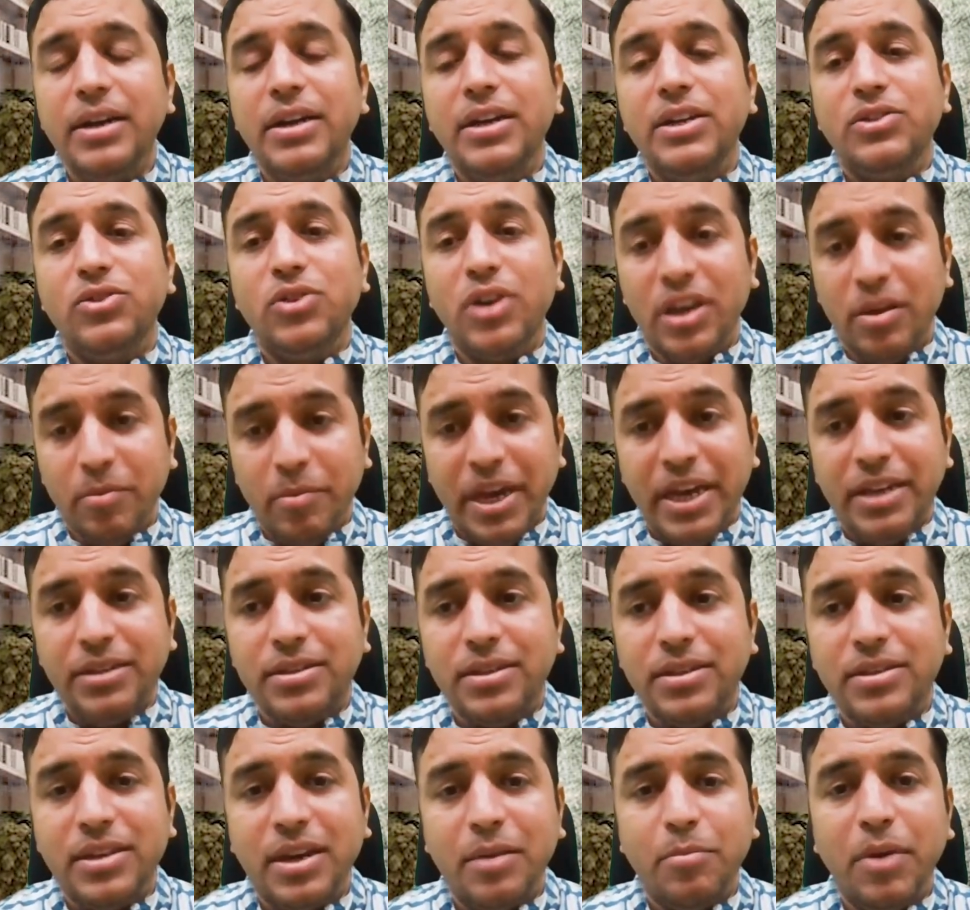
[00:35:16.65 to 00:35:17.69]
So he makes
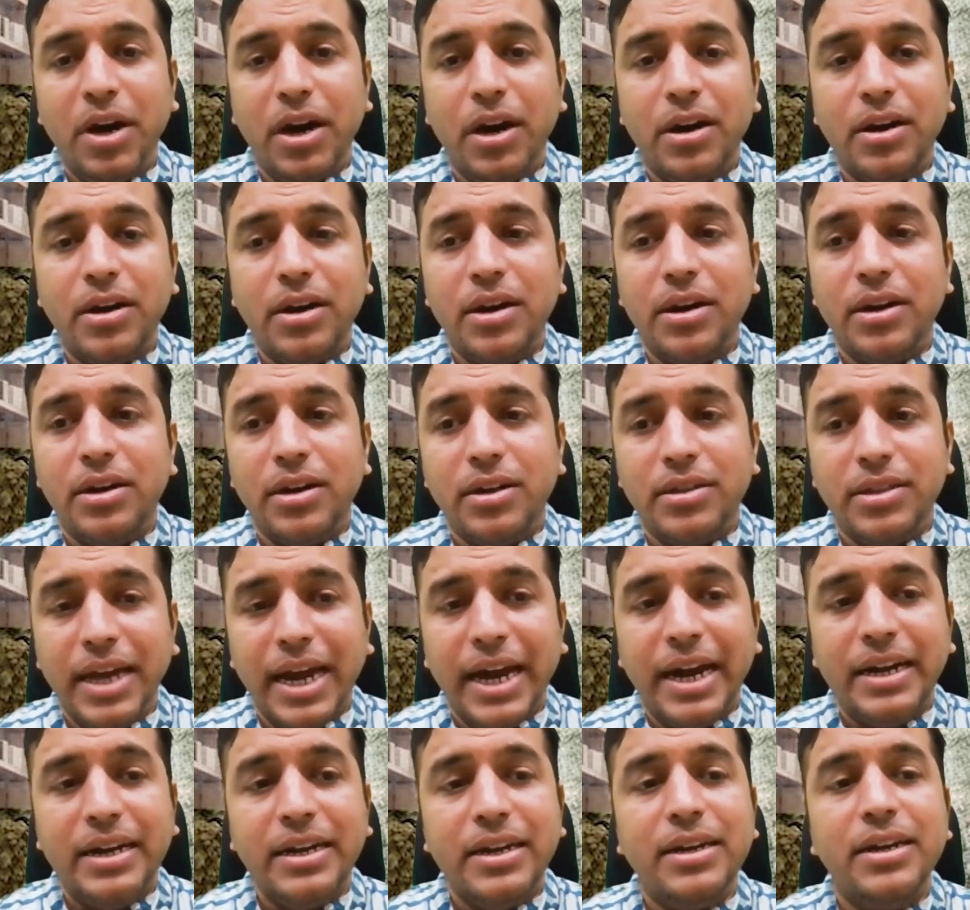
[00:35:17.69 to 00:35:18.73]
this remark
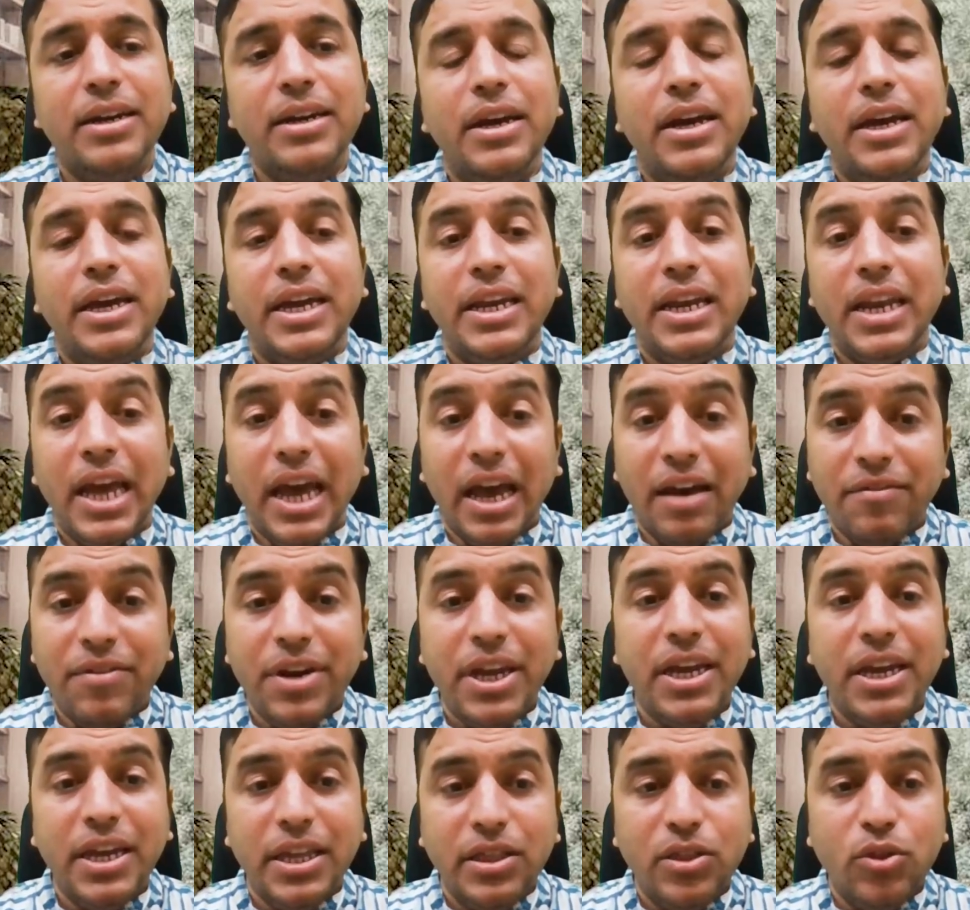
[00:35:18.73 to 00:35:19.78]
that in every
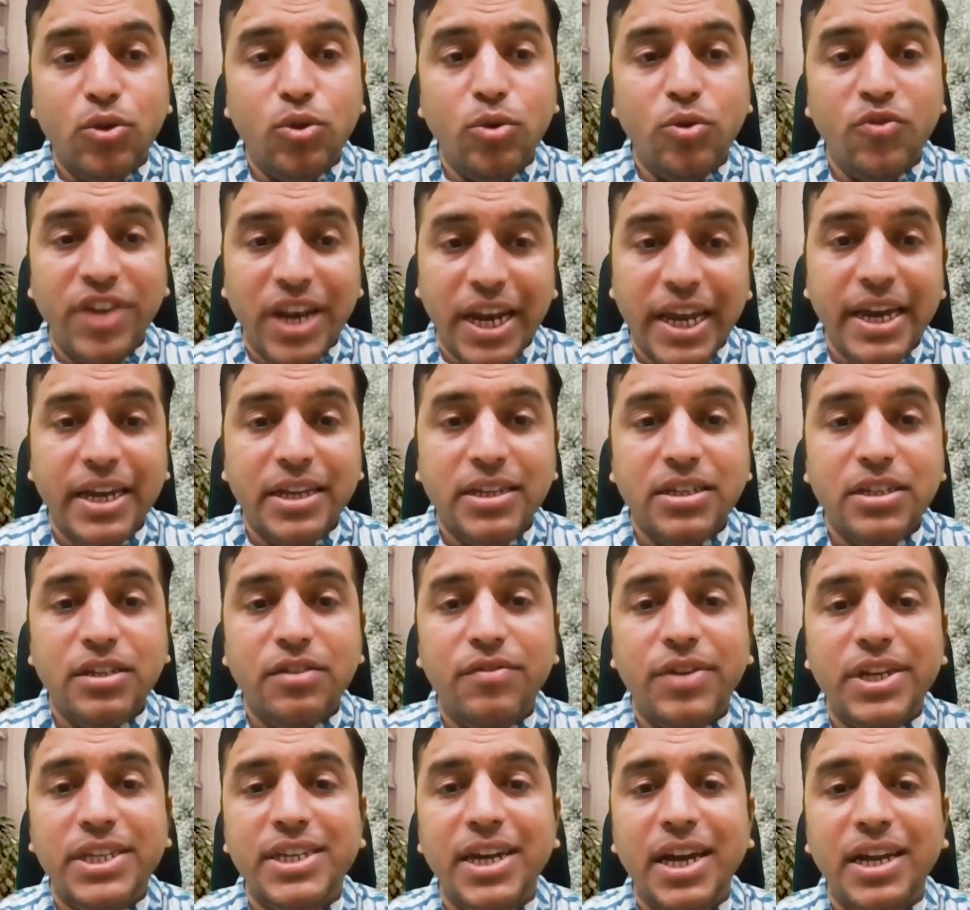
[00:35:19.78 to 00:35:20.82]
Hindu village
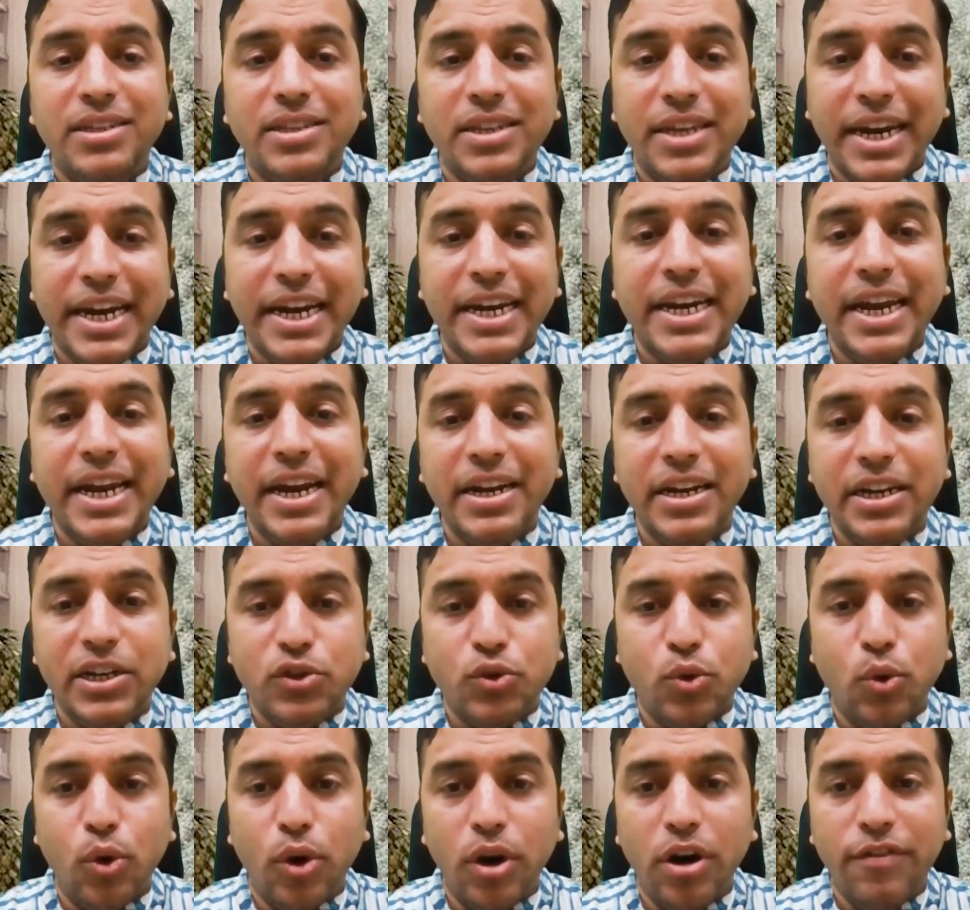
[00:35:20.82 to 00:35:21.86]
which has retained its
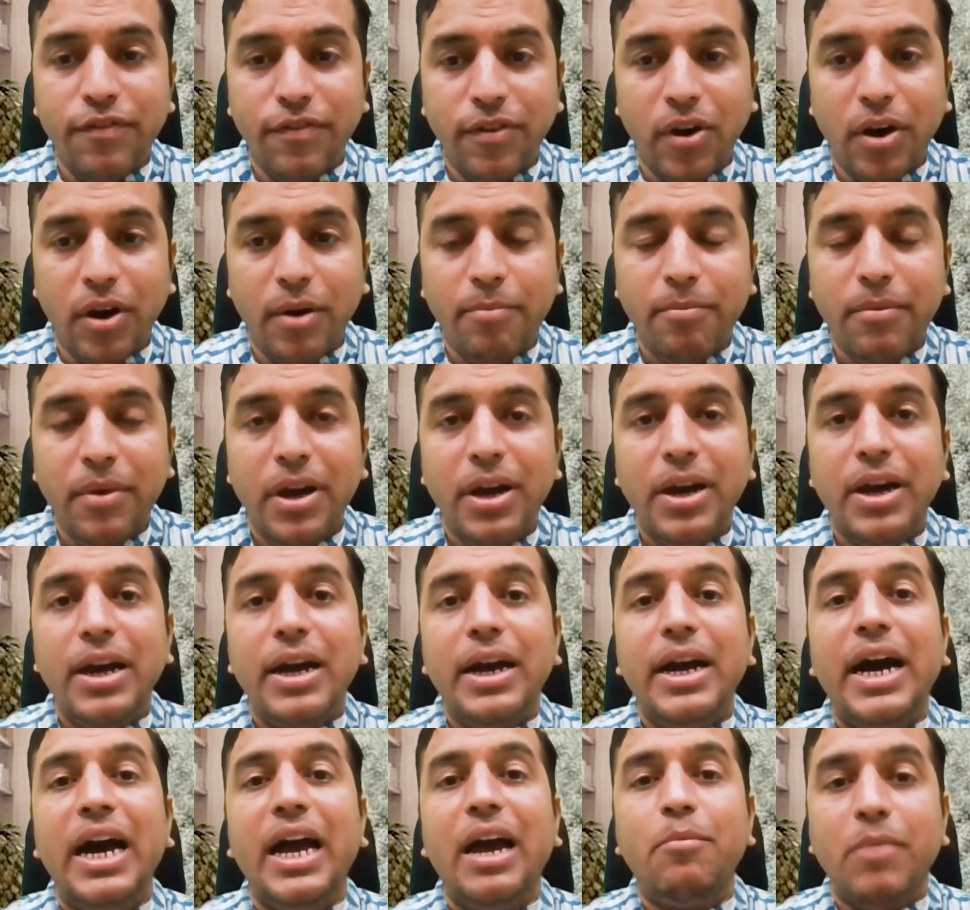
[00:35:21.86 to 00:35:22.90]
old form,
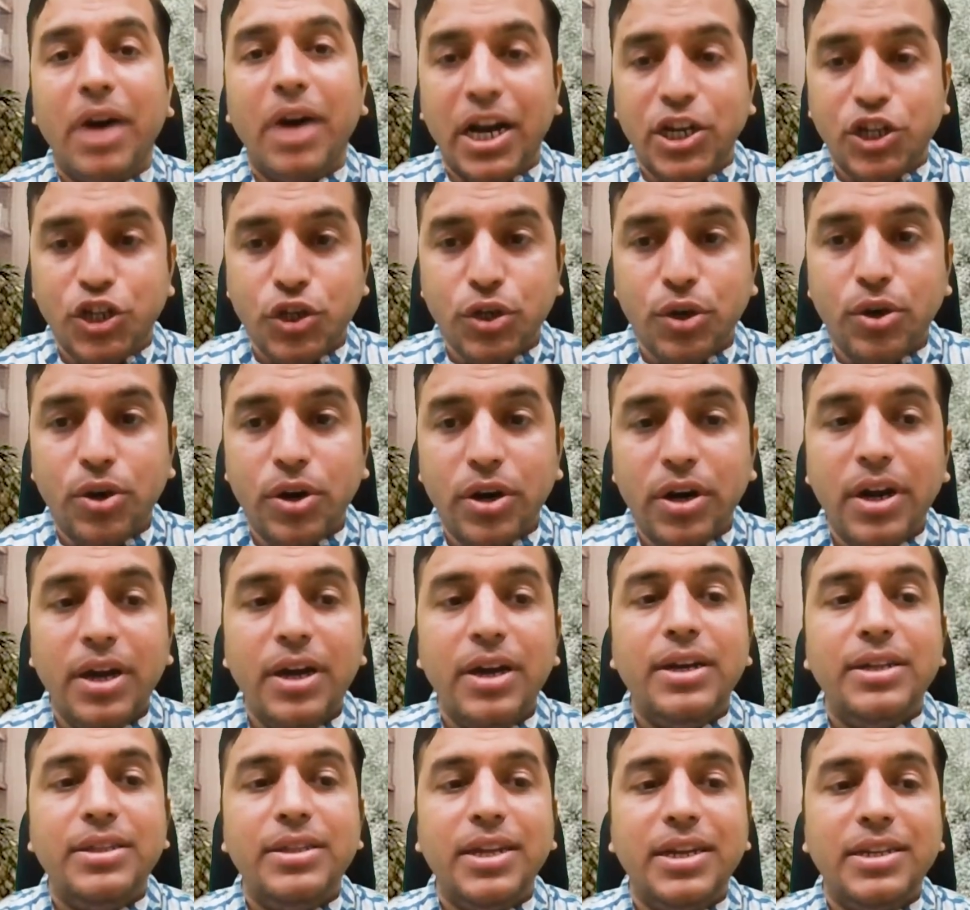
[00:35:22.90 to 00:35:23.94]
I am assured
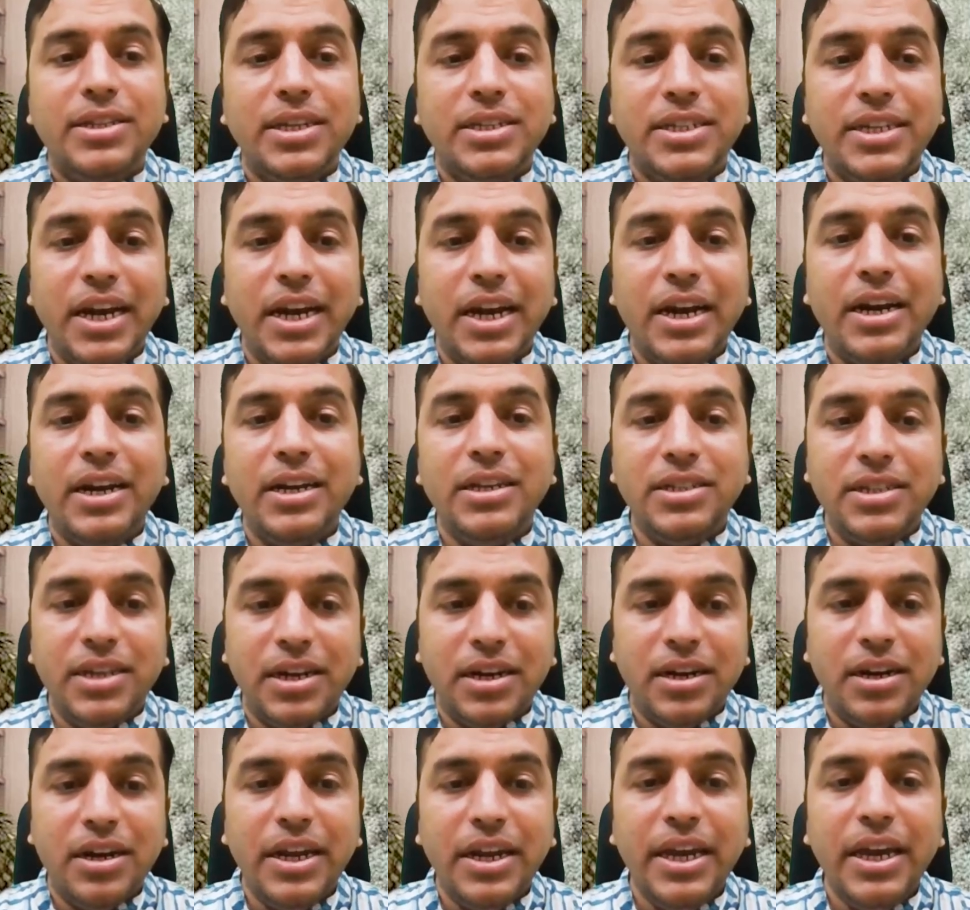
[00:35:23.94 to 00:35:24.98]
that the children
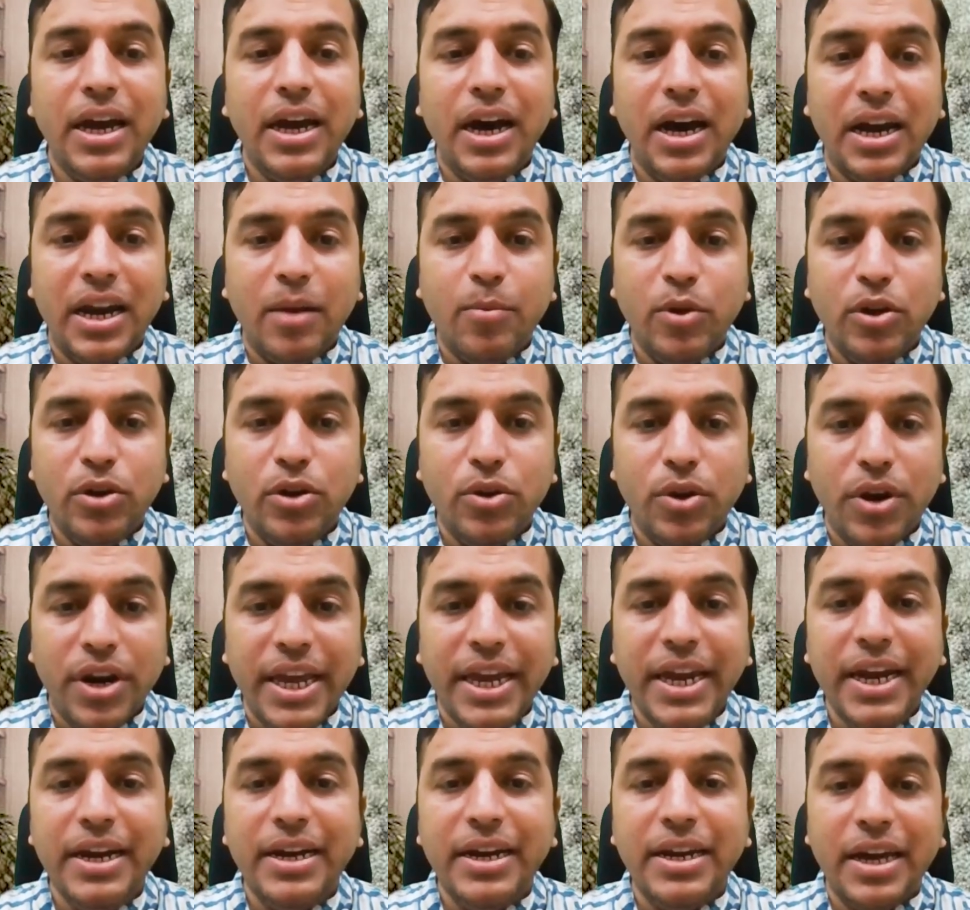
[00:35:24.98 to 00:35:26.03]
generally are able to
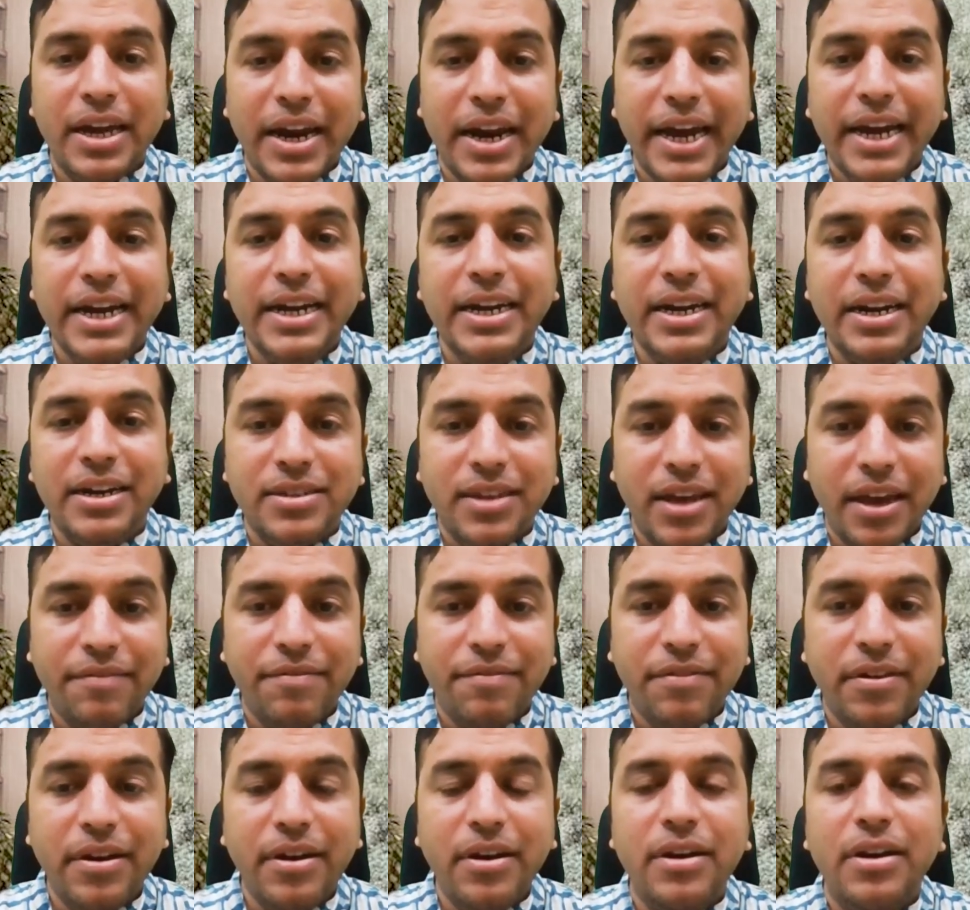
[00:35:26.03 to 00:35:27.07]
read, write, and
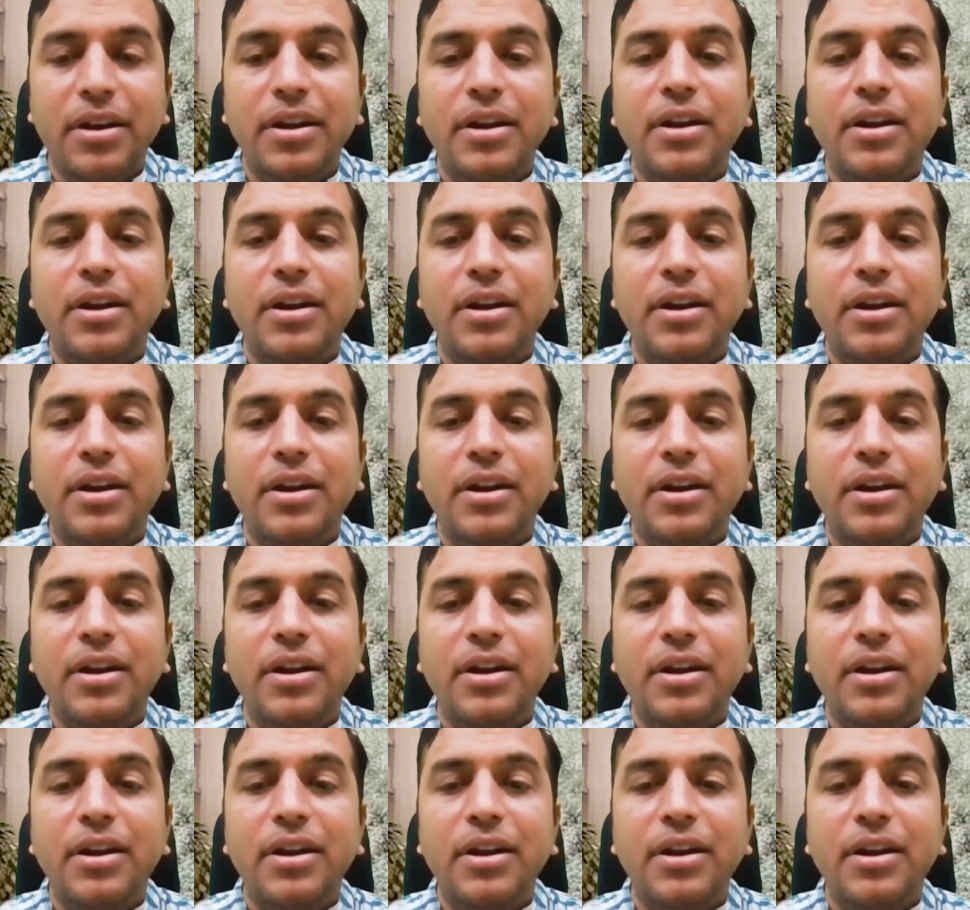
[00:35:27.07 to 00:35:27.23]
cipher.